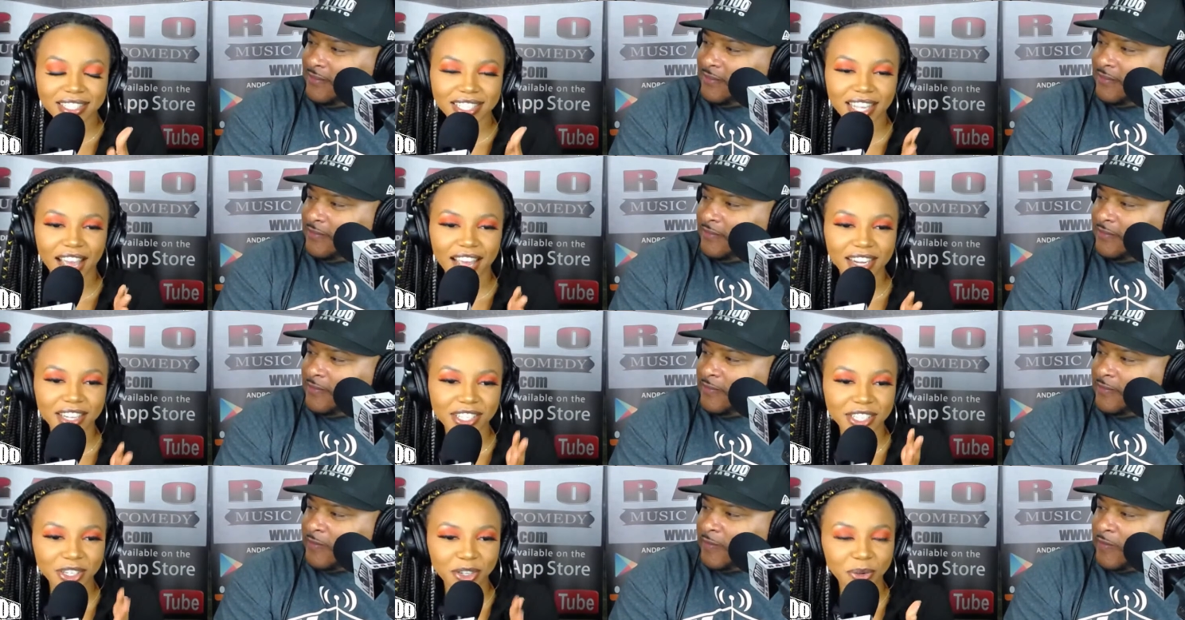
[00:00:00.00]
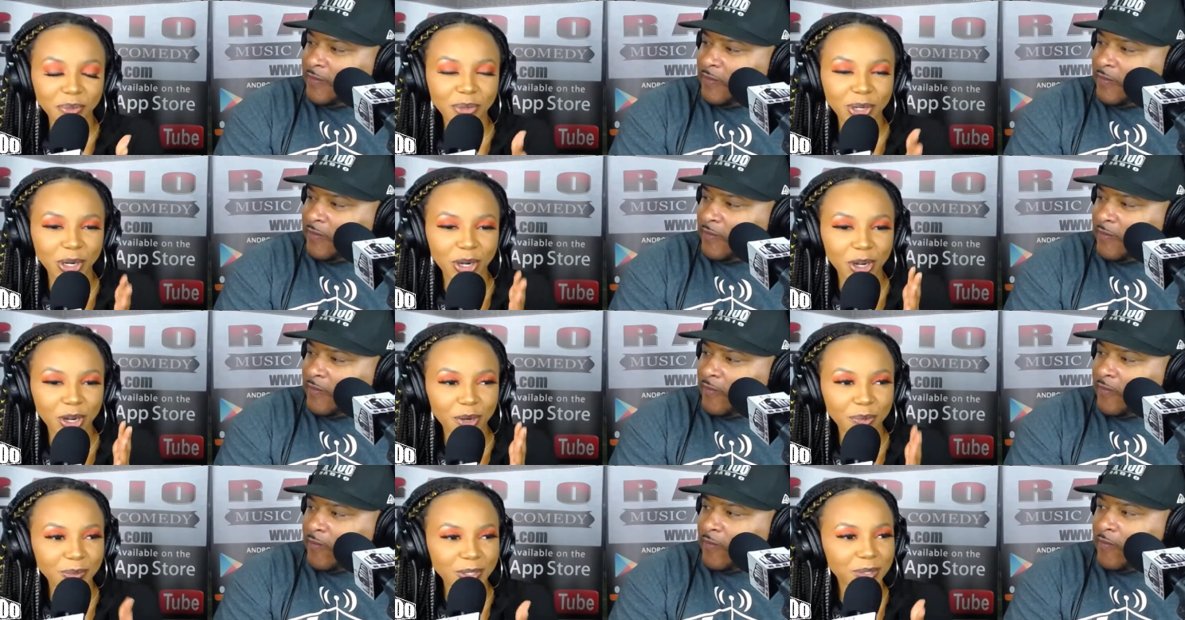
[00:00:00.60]
Speaker 1: got a little blurred
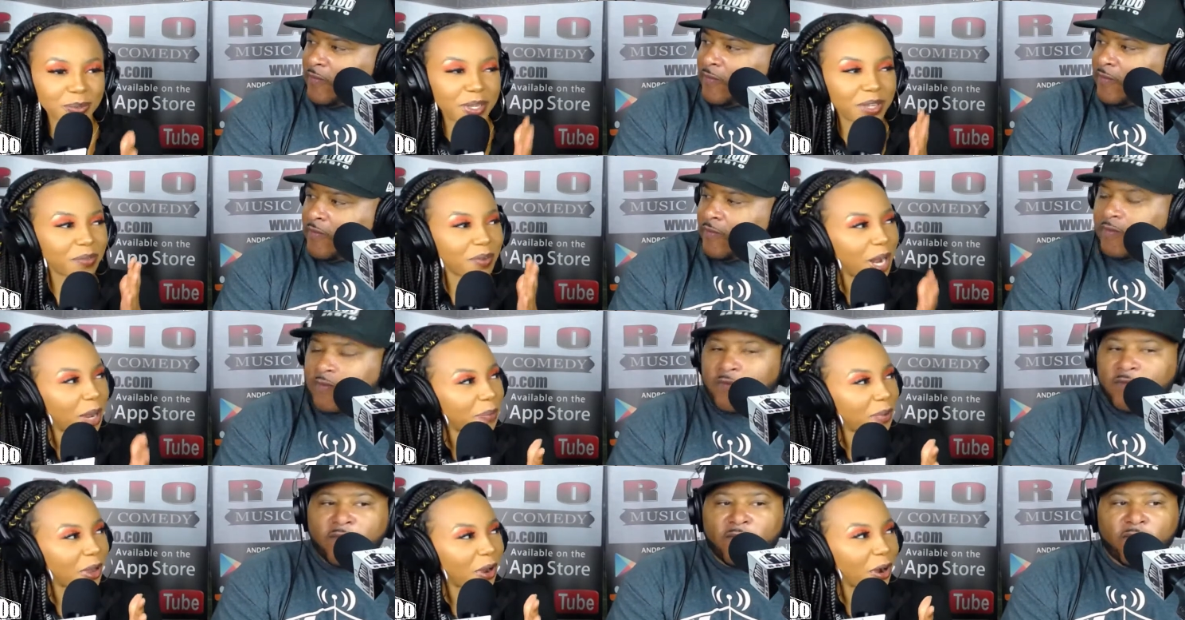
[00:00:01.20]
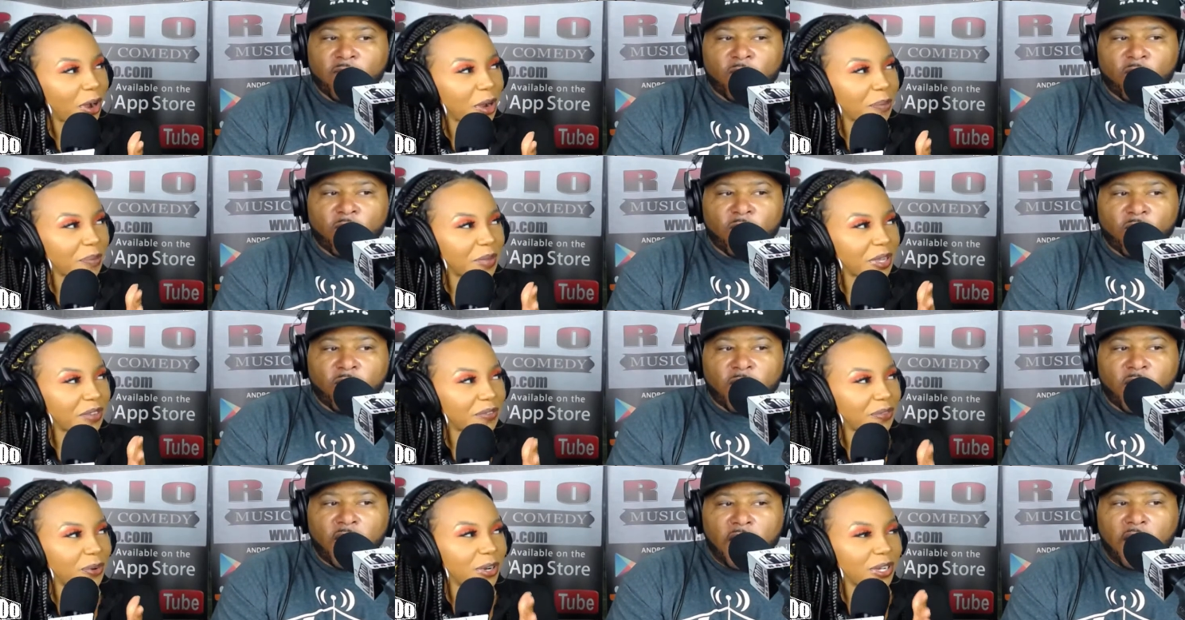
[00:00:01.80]
between rap and R and B
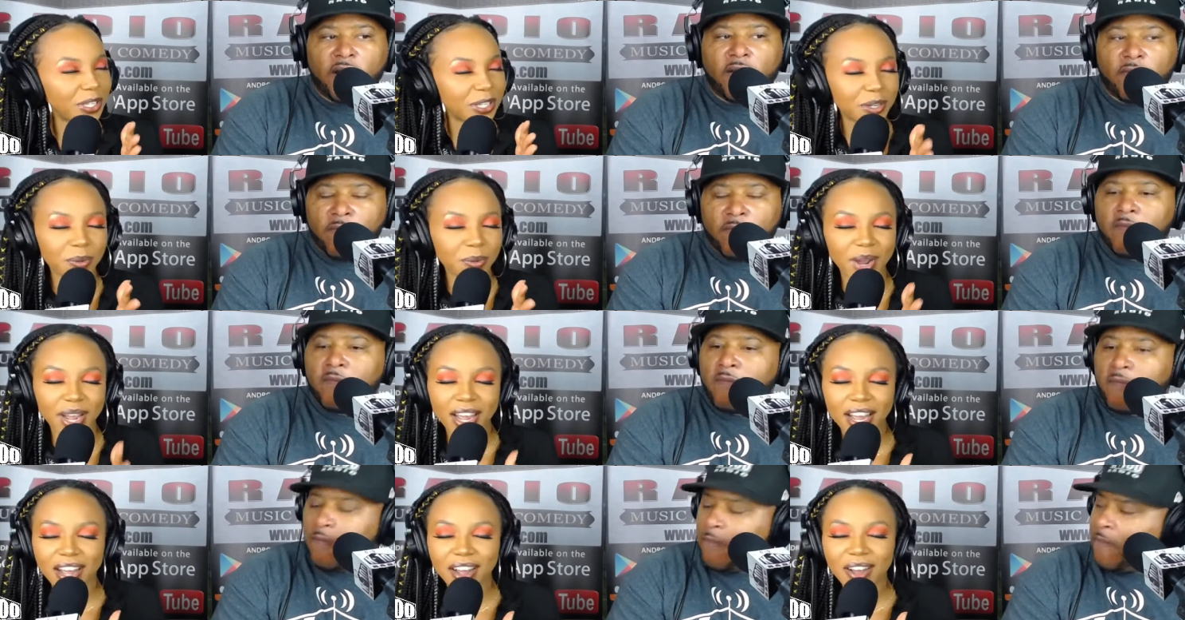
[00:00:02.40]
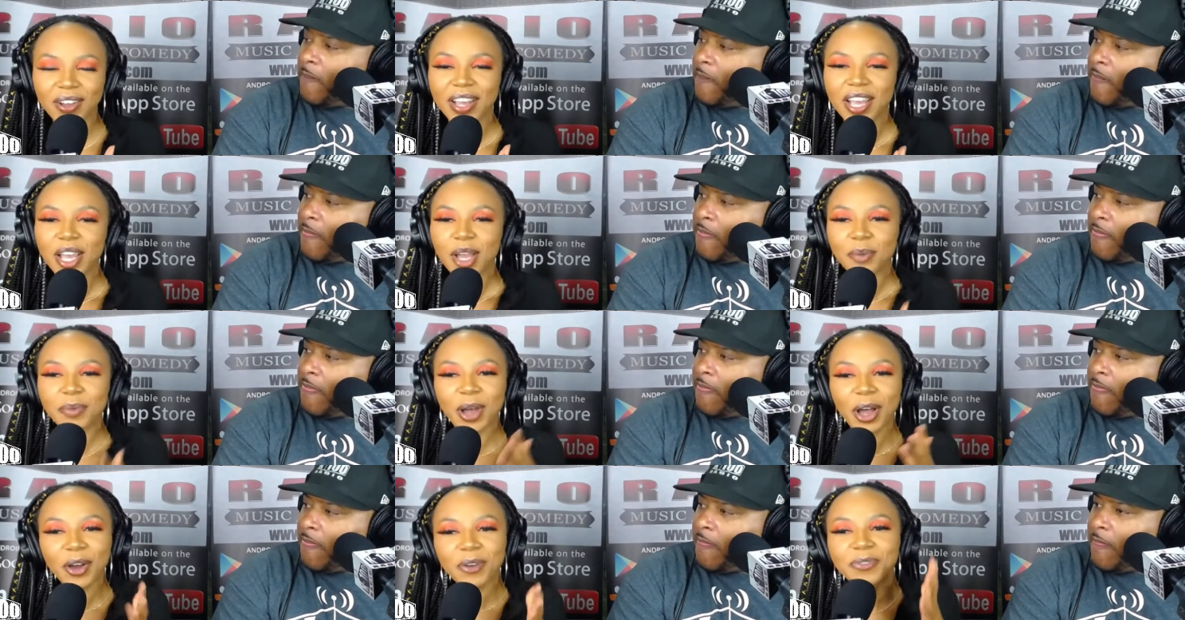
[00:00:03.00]
for uh-huh. a little while. But
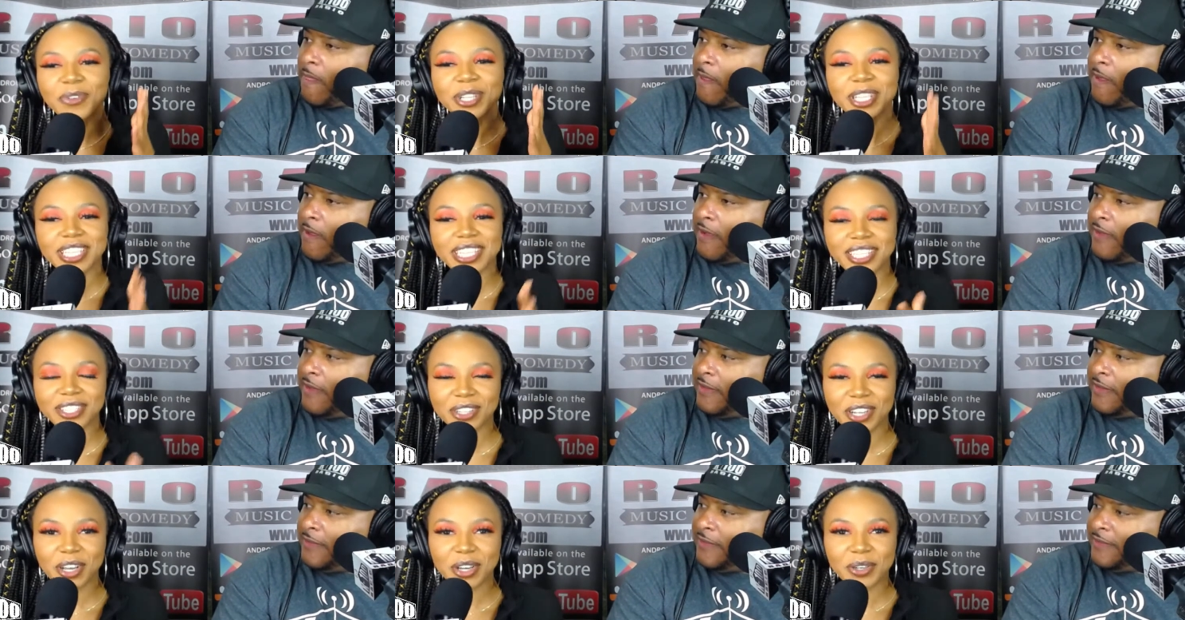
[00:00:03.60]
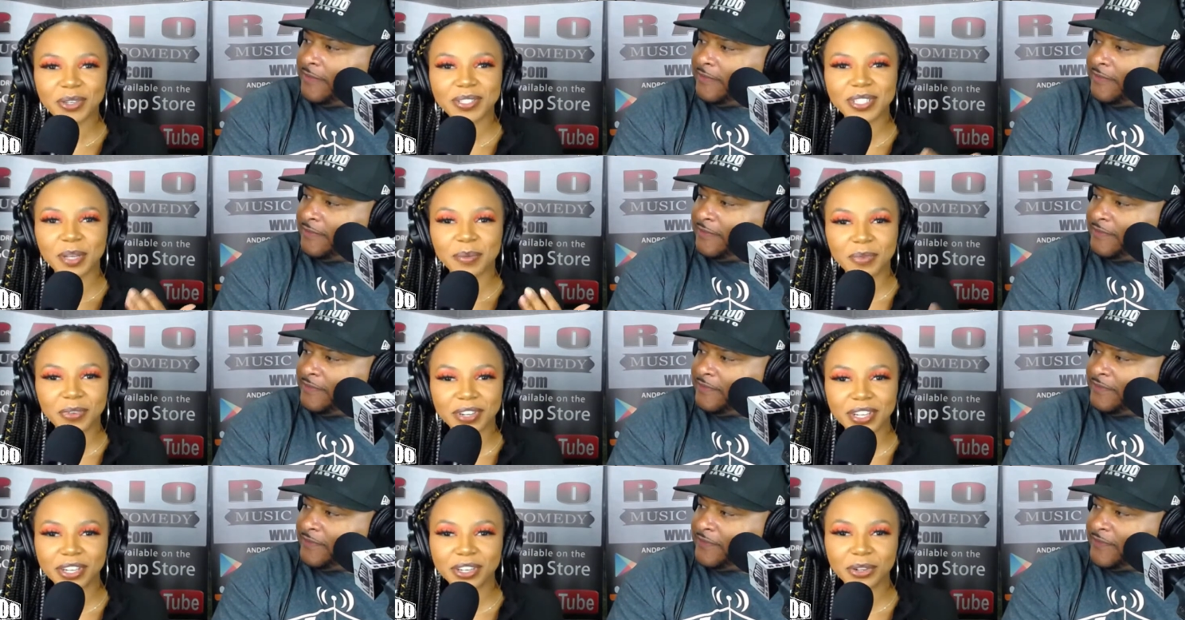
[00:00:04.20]
hopefully, you know, some of
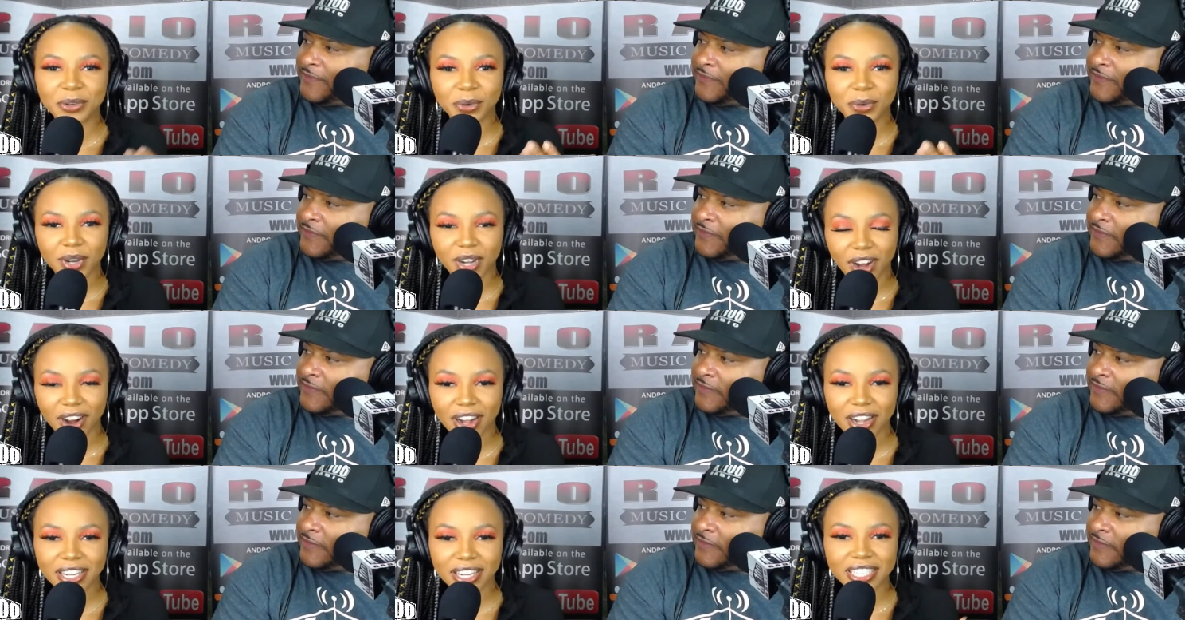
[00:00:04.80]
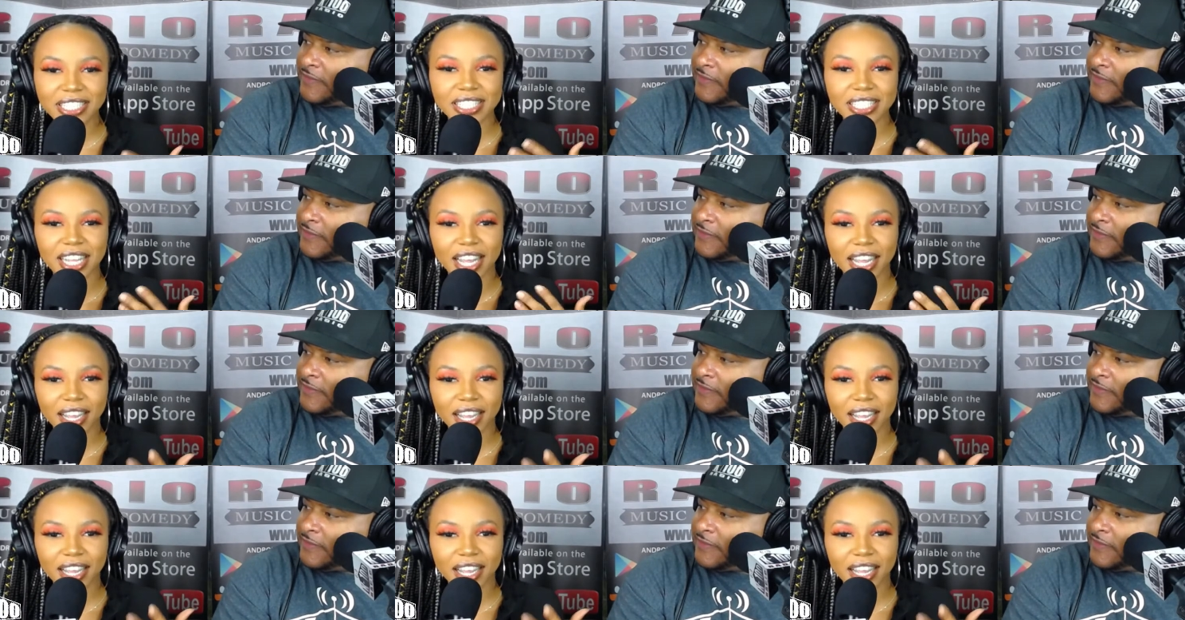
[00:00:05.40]
the newer artists like